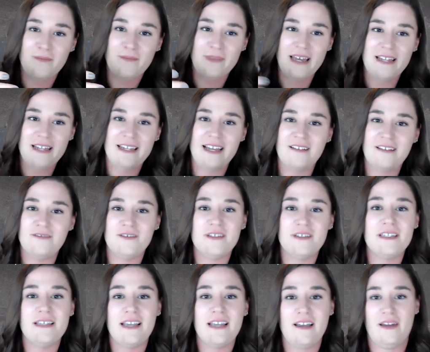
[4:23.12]
to flip that
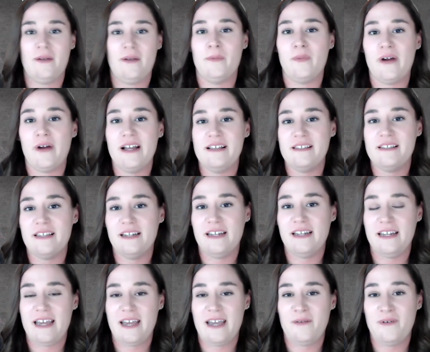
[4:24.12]
down, just like on a bright
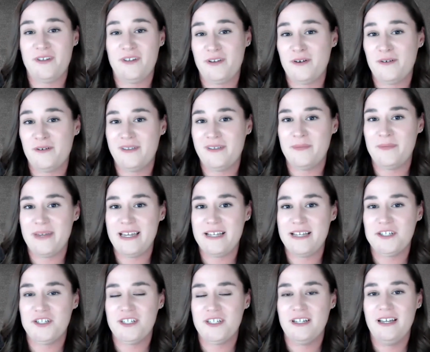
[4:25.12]
sunny day when you go to the
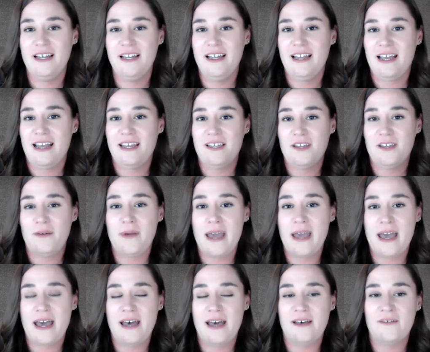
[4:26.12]
beach and you
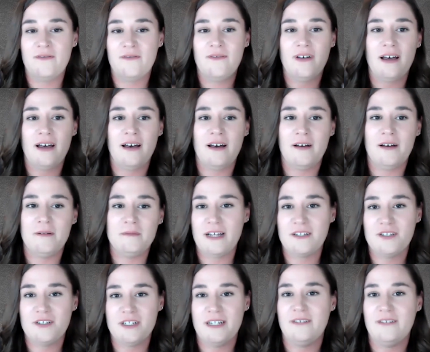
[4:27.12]
have
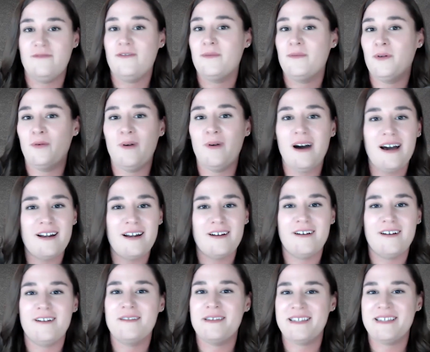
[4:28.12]
reflection from the
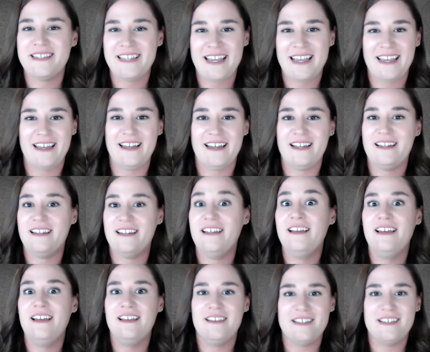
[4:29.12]
water, the
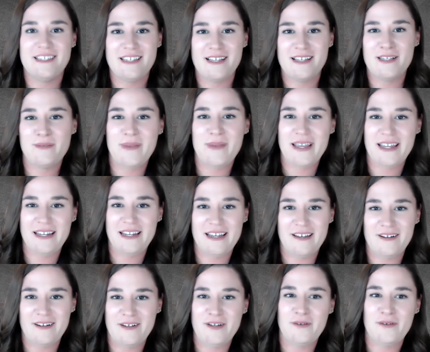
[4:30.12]
sand, the sun's baking
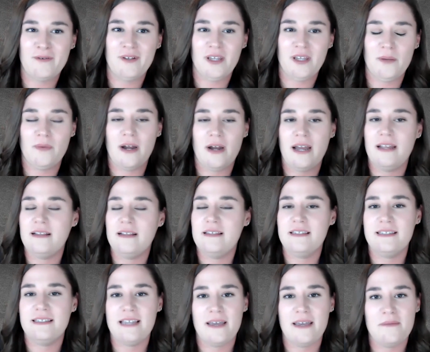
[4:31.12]
down on you really bright.
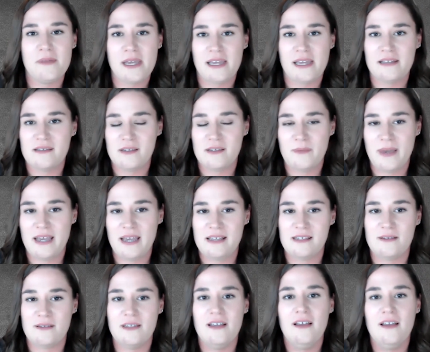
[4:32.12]
Same thing in
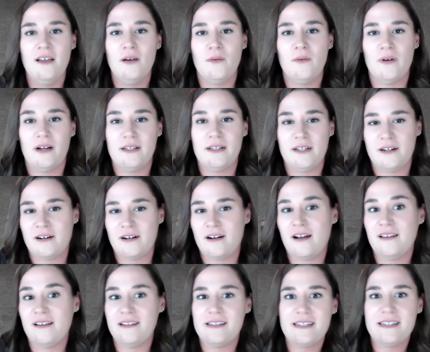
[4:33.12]
space. When
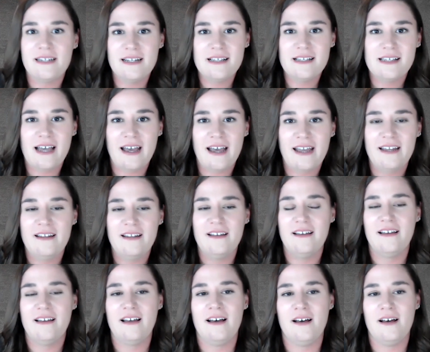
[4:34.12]
you're on the sunny
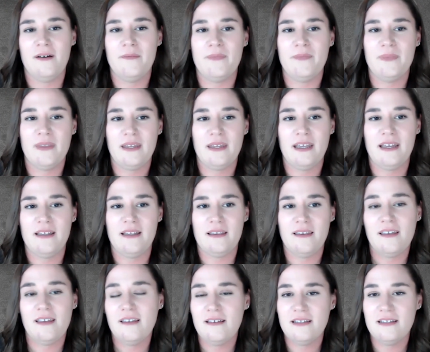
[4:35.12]
side,
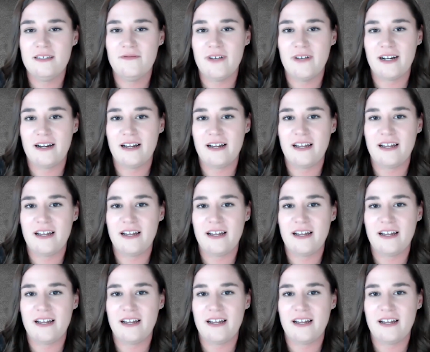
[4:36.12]
it gets